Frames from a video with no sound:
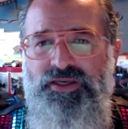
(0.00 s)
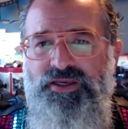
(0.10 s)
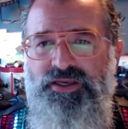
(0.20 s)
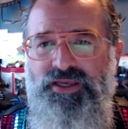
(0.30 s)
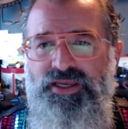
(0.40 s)

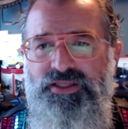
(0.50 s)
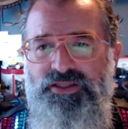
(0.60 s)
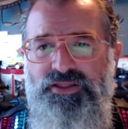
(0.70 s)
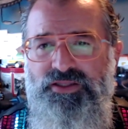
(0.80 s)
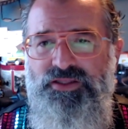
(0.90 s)

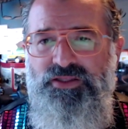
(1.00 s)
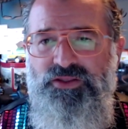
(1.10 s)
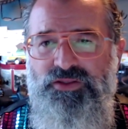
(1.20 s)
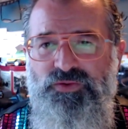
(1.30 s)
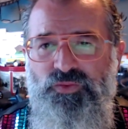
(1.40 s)
And
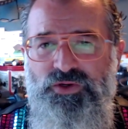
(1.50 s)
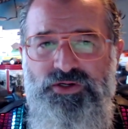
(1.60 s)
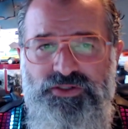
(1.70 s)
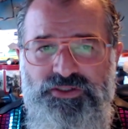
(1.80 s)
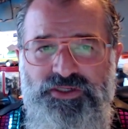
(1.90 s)
the
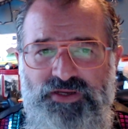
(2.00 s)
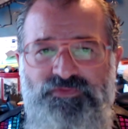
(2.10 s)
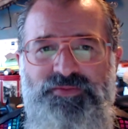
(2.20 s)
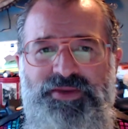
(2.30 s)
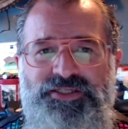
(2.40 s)
worst
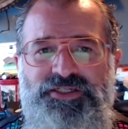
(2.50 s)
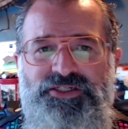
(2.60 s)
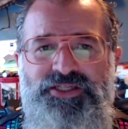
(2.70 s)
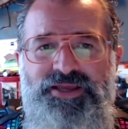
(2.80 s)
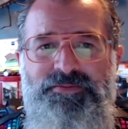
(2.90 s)
of a
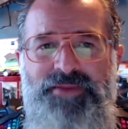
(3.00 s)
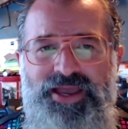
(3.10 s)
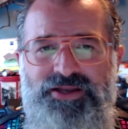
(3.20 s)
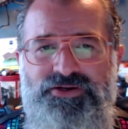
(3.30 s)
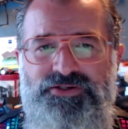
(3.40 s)
message that
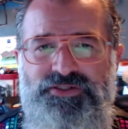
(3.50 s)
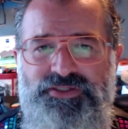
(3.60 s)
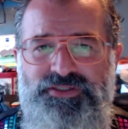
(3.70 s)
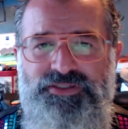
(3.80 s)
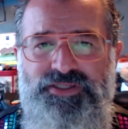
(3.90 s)

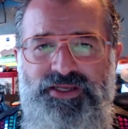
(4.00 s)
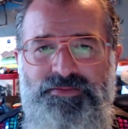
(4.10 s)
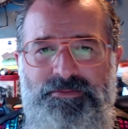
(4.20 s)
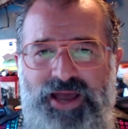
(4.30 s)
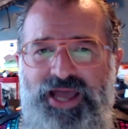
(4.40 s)
matters is
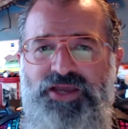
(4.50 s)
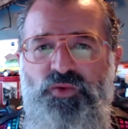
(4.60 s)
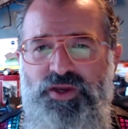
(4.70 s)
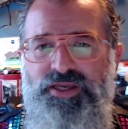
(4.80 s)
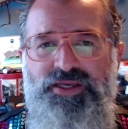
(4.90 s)
that
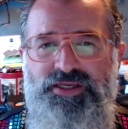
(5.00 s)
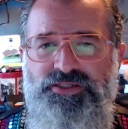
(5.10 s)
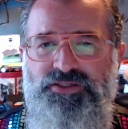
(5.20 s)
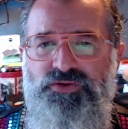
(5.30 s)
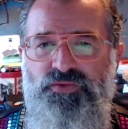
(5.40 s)
my way
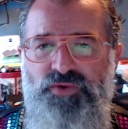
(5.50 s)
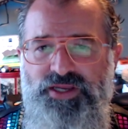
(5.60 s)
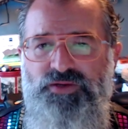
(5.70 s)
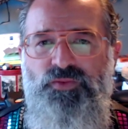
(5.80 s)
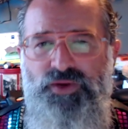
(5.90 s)
is the
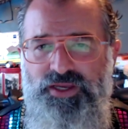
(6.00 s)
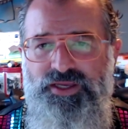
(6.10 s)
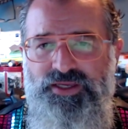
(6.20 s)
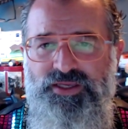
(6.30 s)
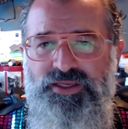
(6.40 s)
right
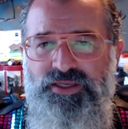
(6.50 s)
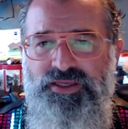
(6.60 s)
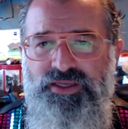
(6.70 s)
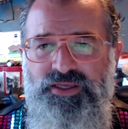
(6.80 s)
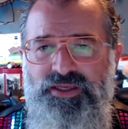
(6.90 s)
way.
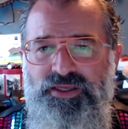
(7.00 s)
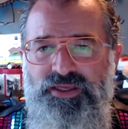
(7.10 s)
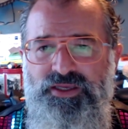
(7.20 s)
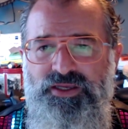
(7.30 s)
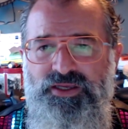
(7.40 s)

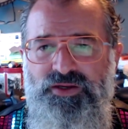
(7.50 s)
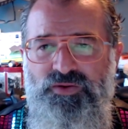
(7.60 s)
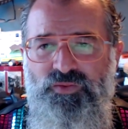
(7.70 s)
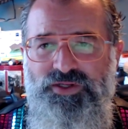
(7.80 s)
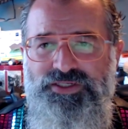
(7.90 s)

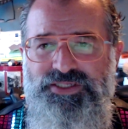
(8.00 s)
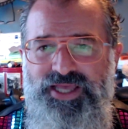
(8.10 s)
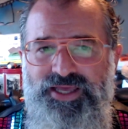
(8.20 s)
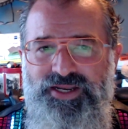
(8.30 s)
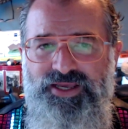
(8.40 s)
What does
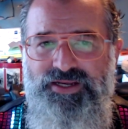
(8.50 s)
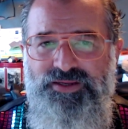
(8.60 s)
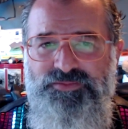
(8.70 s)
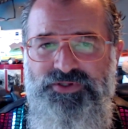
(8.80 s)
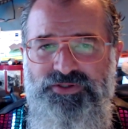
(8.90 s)
that add
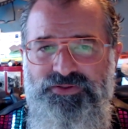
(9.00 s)
up